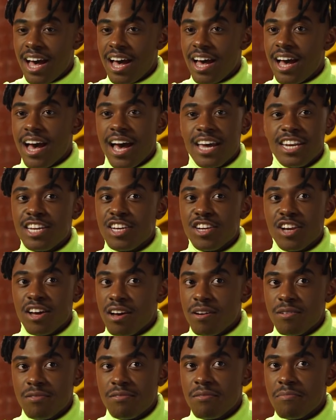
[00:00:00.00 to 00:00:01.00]
Uh, I didn't
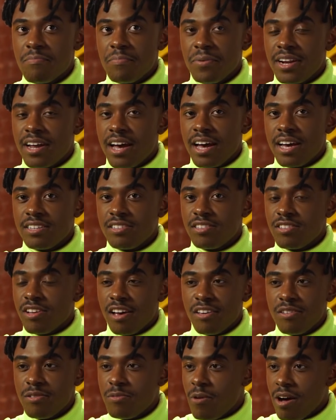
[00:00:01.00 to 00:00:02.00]
know but I
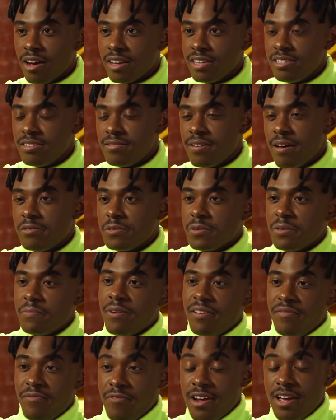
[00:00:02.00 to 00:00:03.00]
saw you walk into, I was
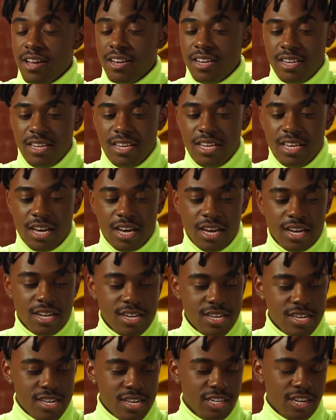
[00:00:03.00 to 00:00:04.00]
with my friend,
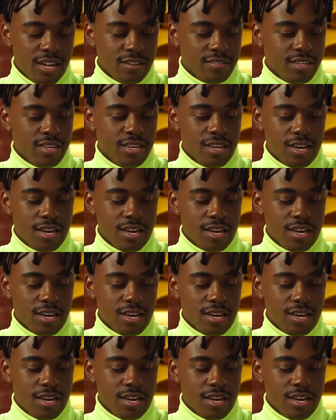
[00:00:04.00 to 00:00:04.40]
Kian, shout out to